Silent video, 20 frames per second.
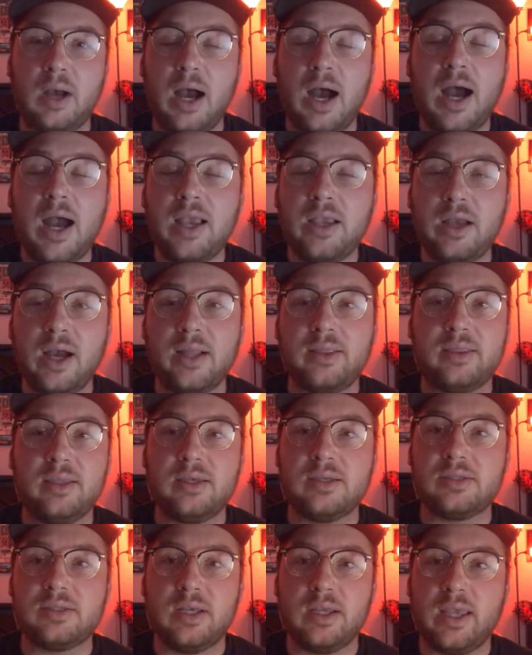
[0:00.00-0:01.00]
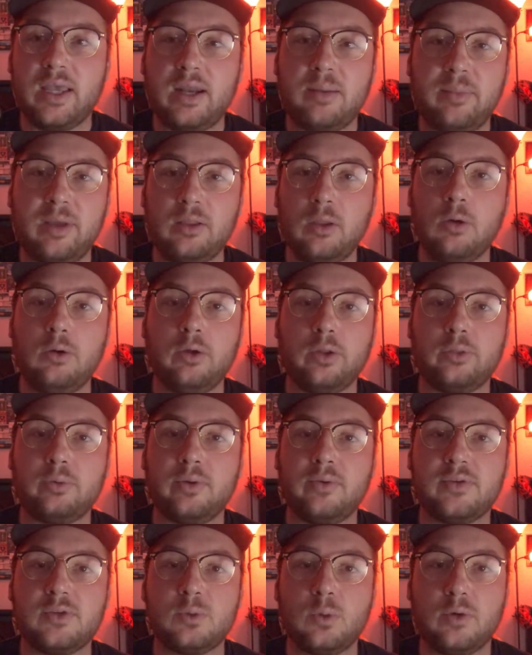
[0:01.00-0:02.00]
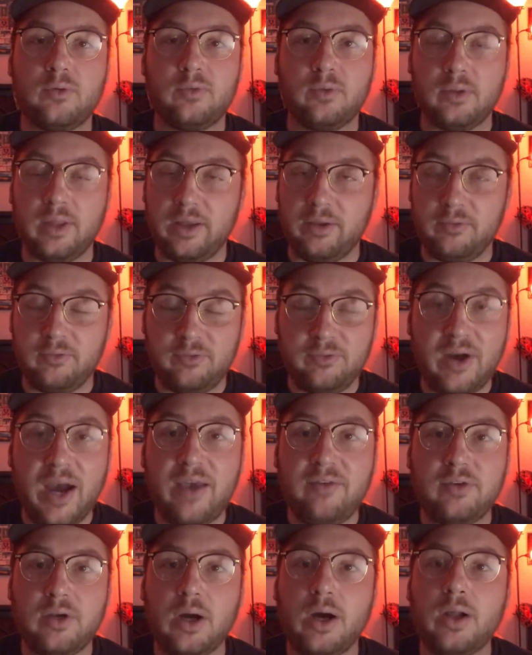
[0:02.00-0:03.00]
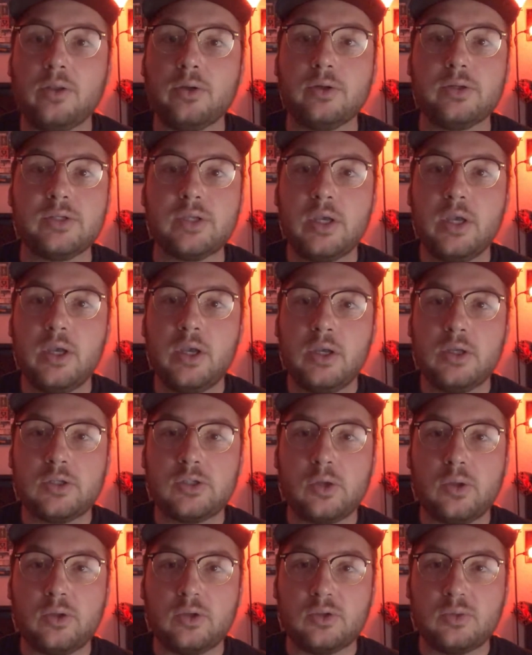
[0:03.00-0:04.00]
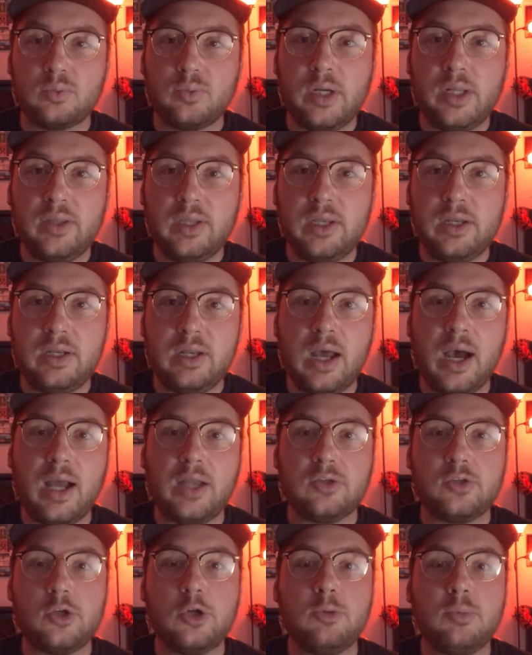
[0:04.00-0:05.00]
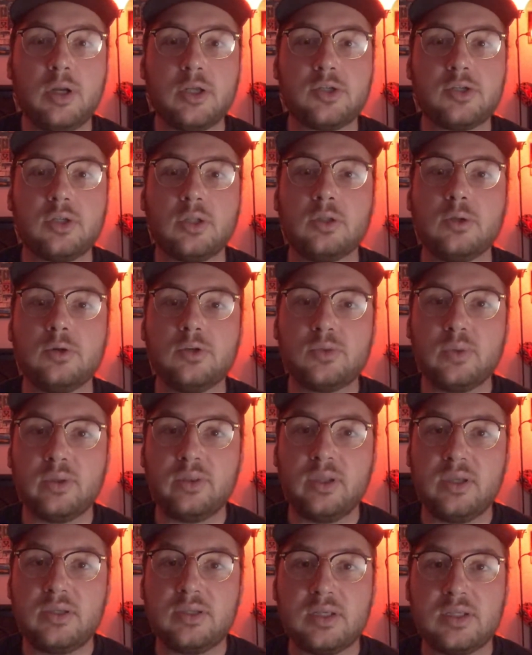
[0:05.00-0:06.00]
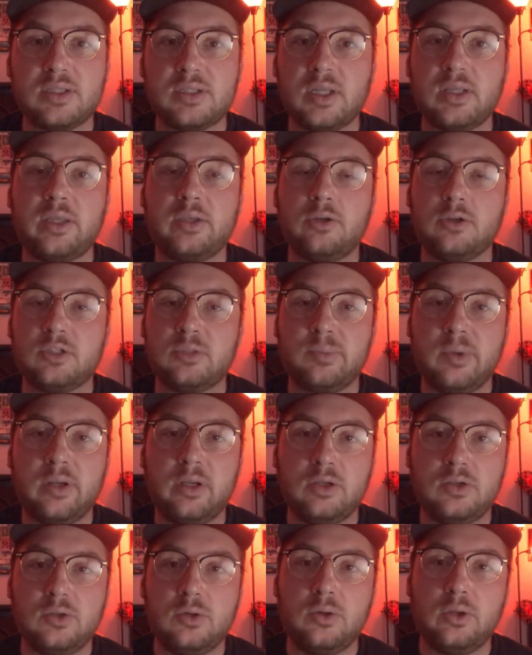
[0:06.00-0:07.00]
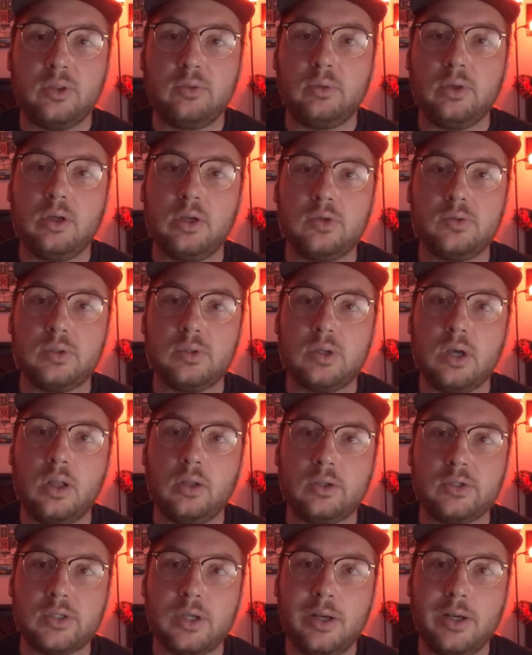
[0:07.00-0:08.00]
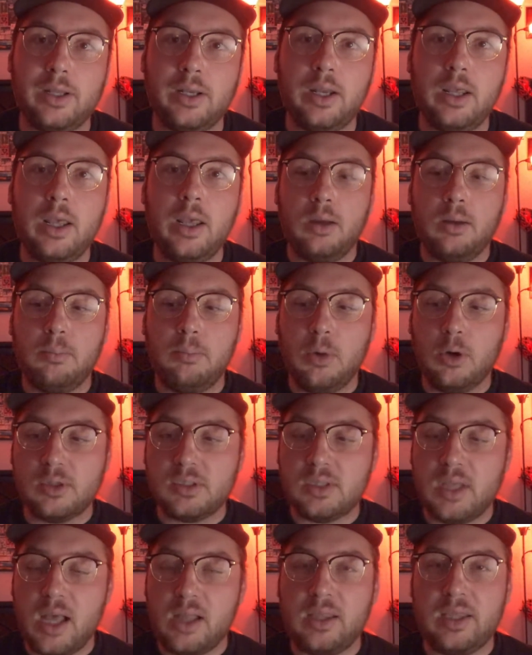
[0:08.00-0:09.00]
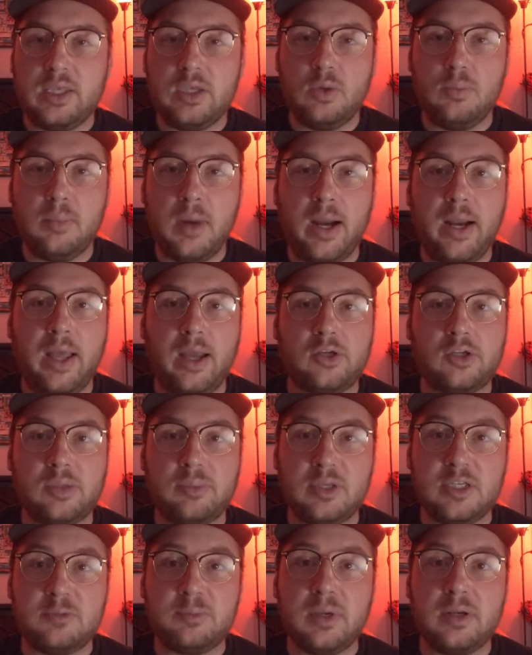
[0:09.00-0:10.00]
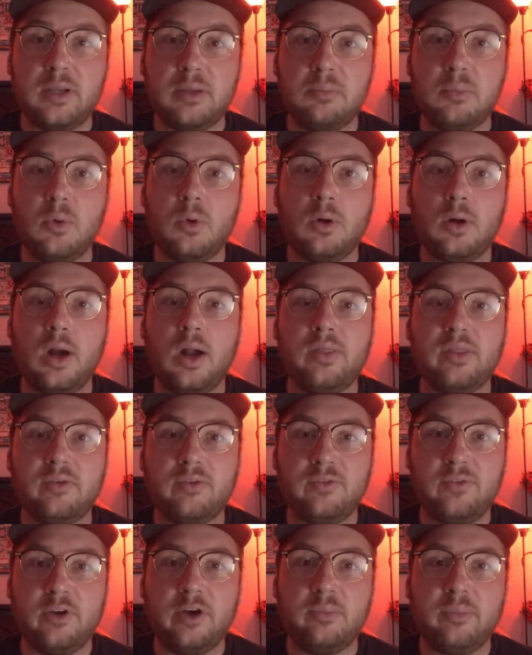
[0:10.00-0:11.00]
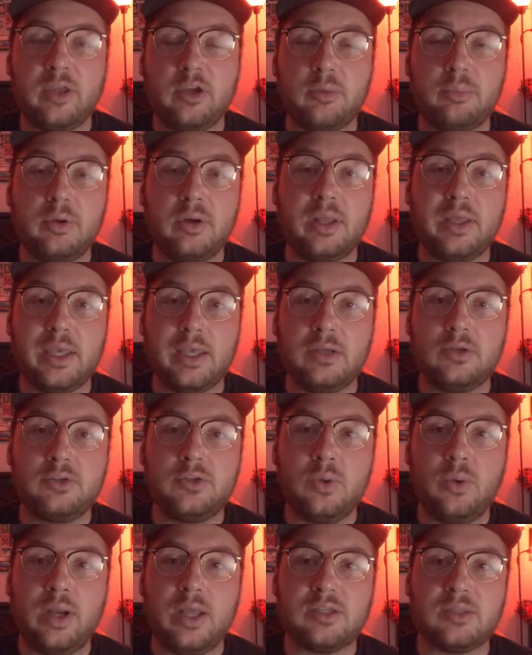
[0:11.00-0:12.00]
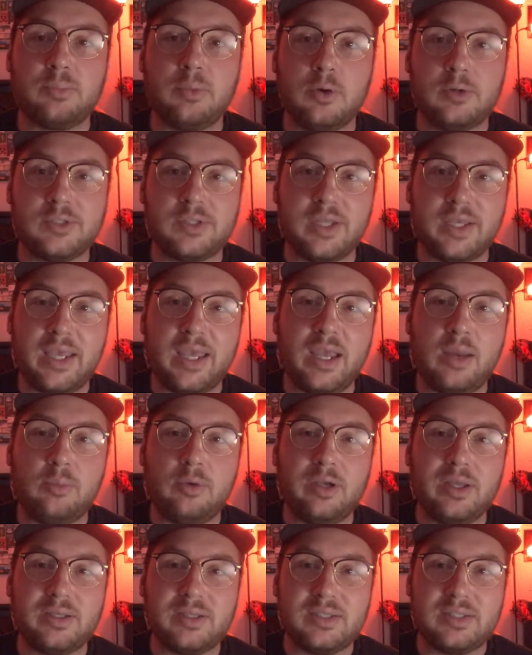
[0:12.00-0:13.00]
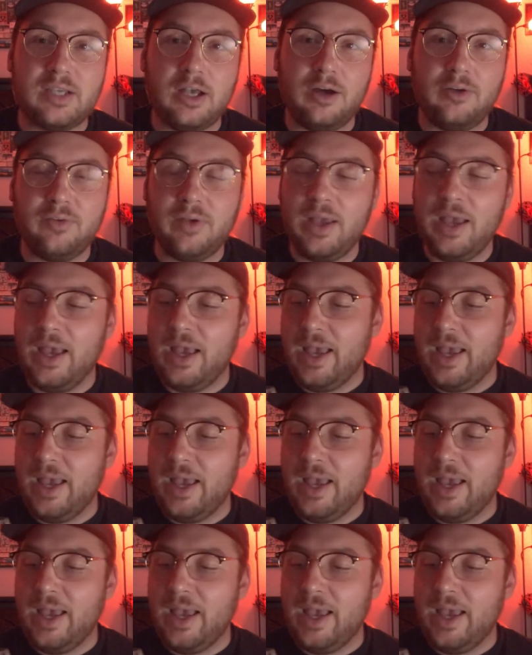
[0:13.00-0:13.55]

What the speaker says: I got this again at my local thrift store for like $5, so there's really not too much to lose with this. It's not like you're spending $200 to $300 on it. Most likely you might actually be spending more on the film that you're putting into it as opposed to the camera itself.